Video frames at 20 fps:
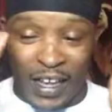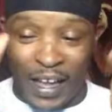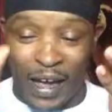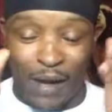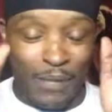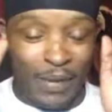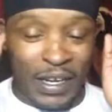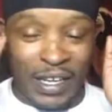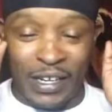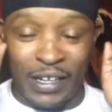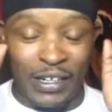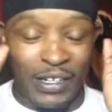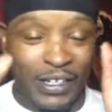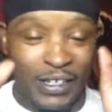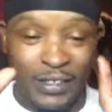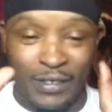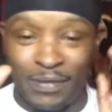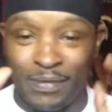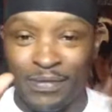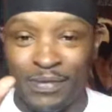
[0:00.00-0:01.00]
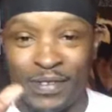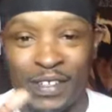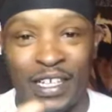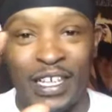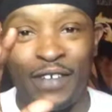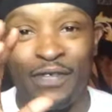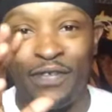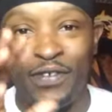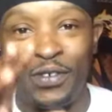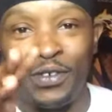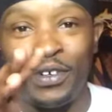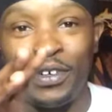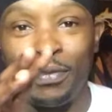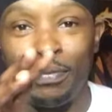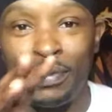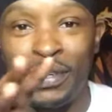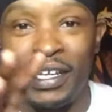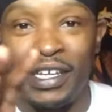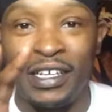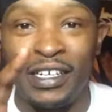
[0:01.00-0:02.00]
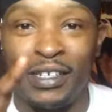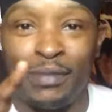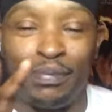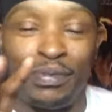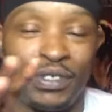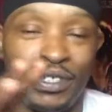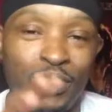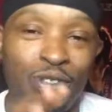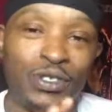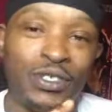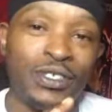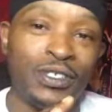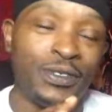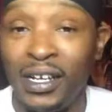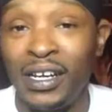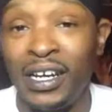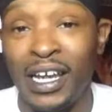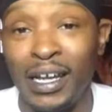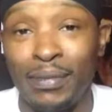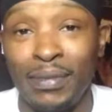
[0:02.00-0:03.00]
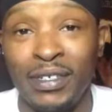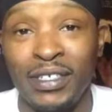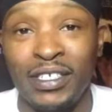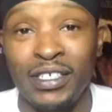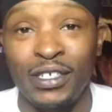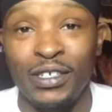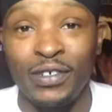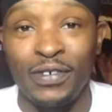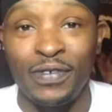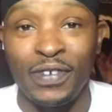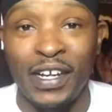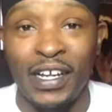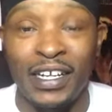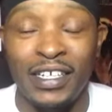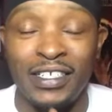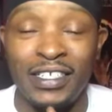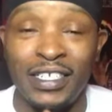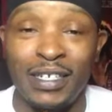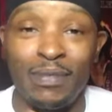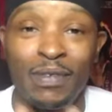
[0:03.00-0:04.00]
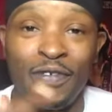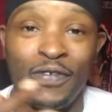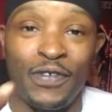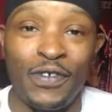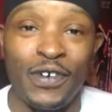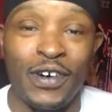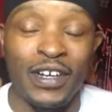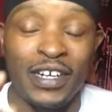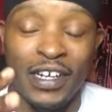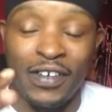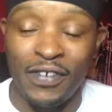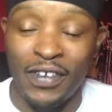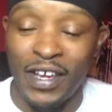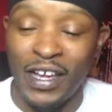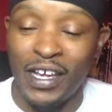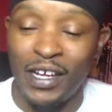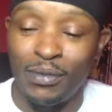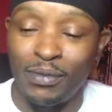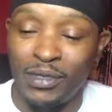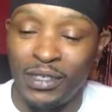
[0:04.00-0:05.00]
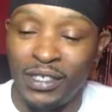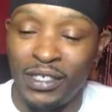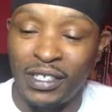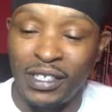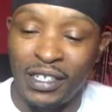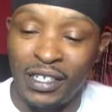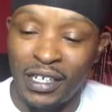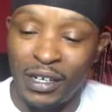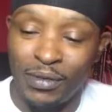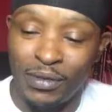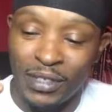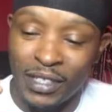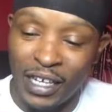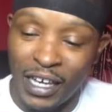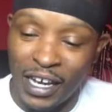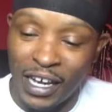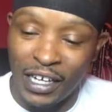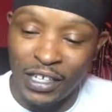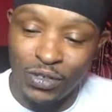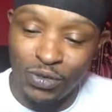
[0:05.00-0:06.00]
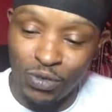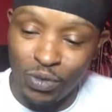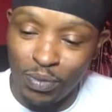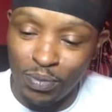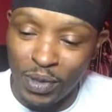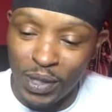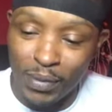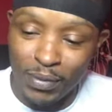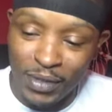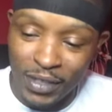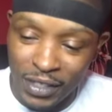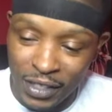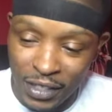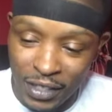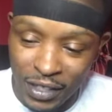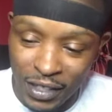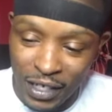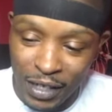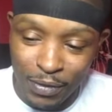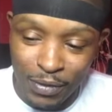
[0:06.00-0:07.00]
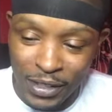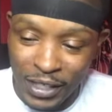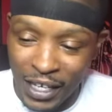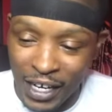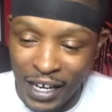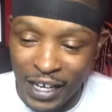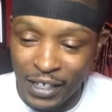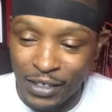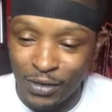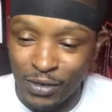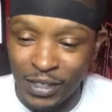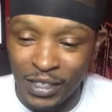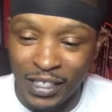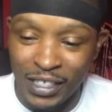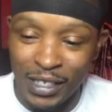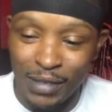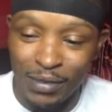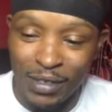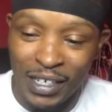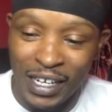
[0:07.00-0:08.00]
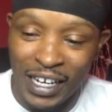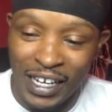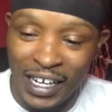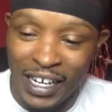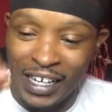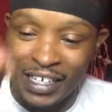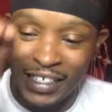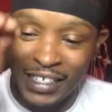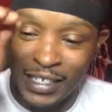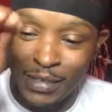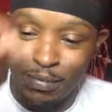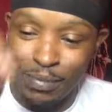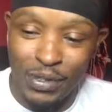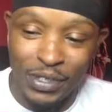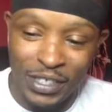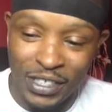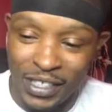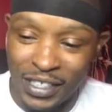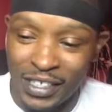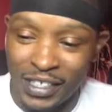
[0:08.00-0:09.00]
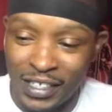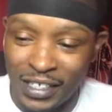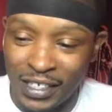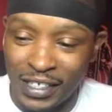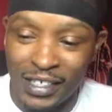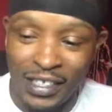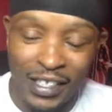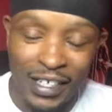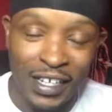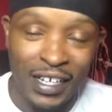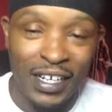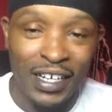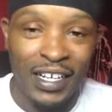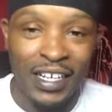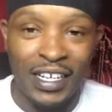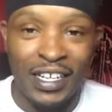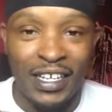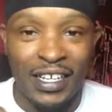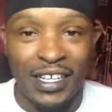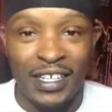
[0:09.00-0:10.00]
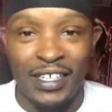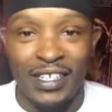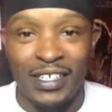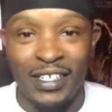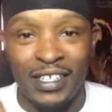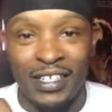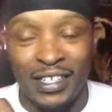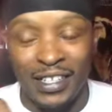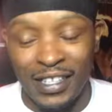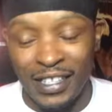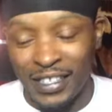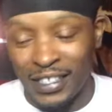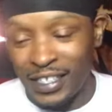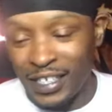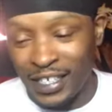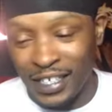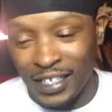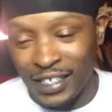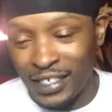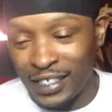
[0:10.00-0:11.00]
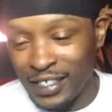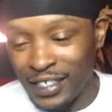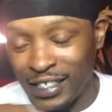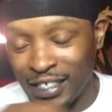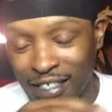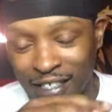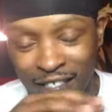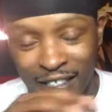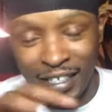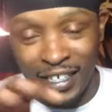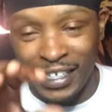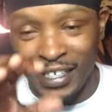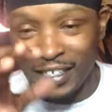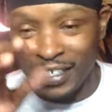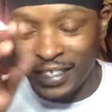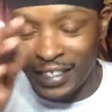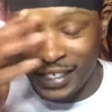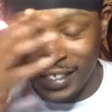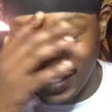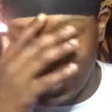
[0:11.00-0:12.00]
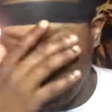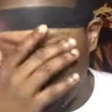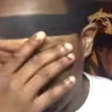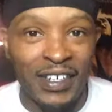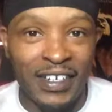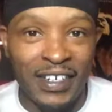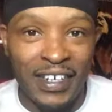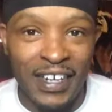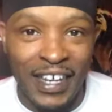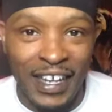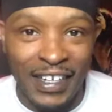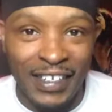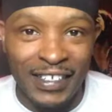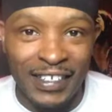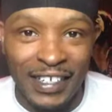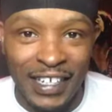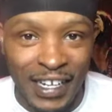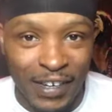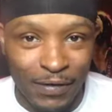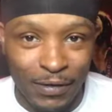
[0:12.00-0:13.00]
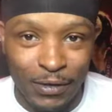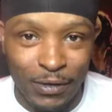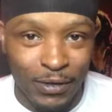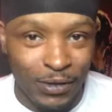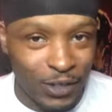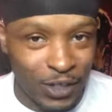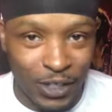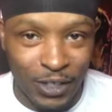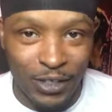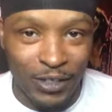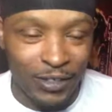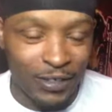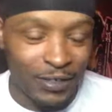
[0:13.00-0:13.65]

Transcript: I mean, look, if you're a beginner producer like myself, like I said before, I never had a machine that was an actual beat machine that was actually something that I could actually push in. This here is like next level talk.